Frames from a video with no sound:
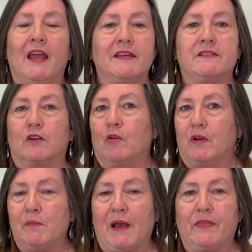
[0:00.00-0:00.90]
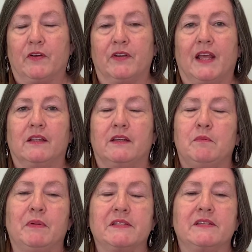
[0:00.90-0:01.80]
as they're going about their
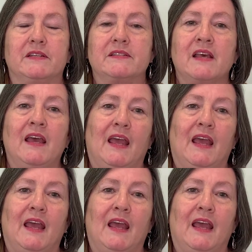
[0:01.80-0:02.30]
daily business.